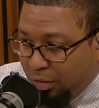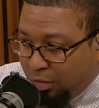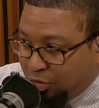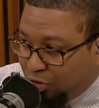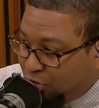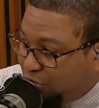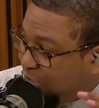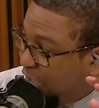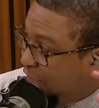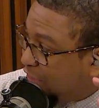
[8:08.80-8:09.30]

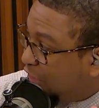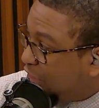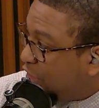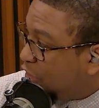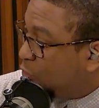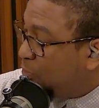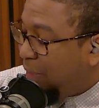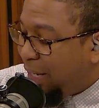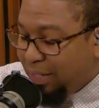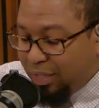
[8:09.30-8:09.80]
Jesus
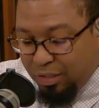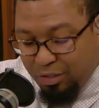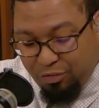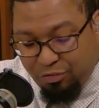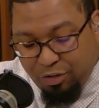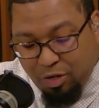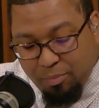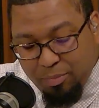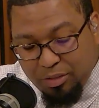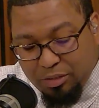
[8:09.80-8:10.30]
explained in the
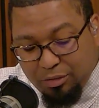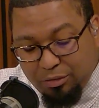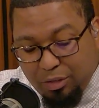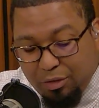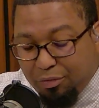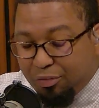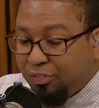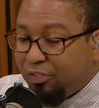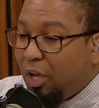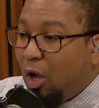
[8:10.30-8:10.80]
sermons that if
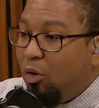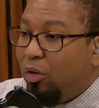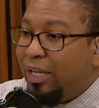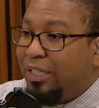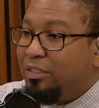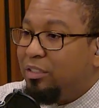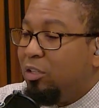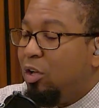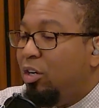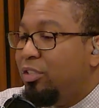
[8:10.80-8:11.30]
salt
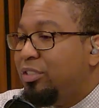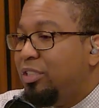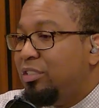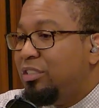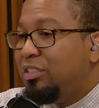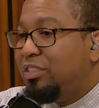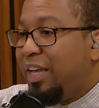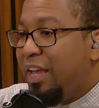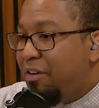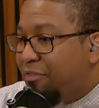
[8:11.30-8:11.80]
has lost its
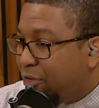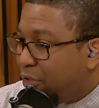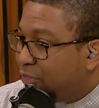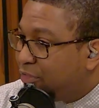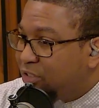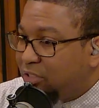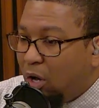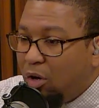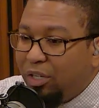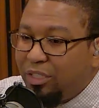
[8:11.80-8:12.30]
savor, if
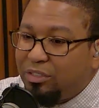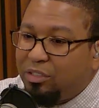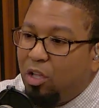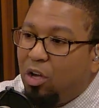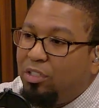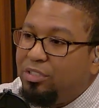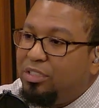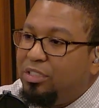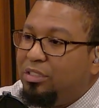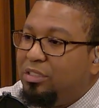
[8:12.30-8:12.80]
salt has
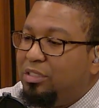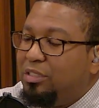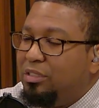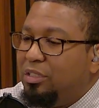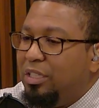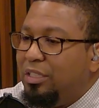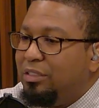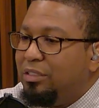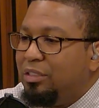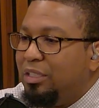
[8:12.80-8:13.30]
lost its
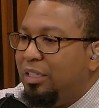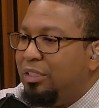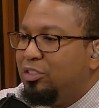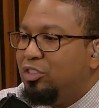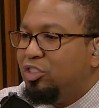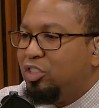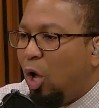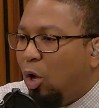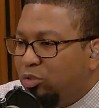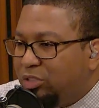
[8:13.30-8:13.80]
its, its
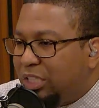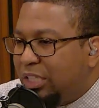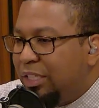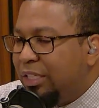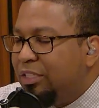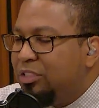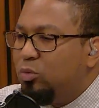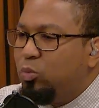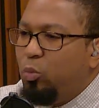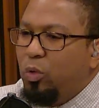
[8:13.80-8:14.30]

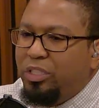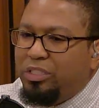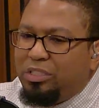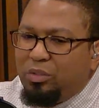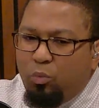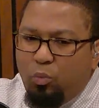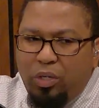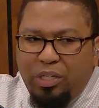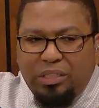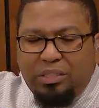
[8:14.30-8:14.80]
saltiness, what's
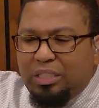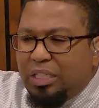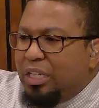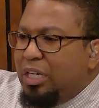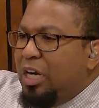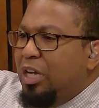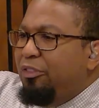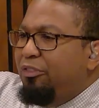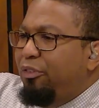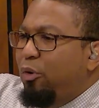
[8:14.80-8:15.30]
what is it
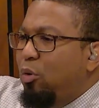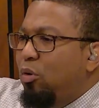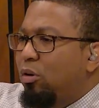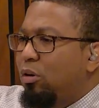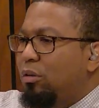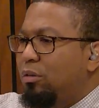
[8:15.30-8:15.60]
good for?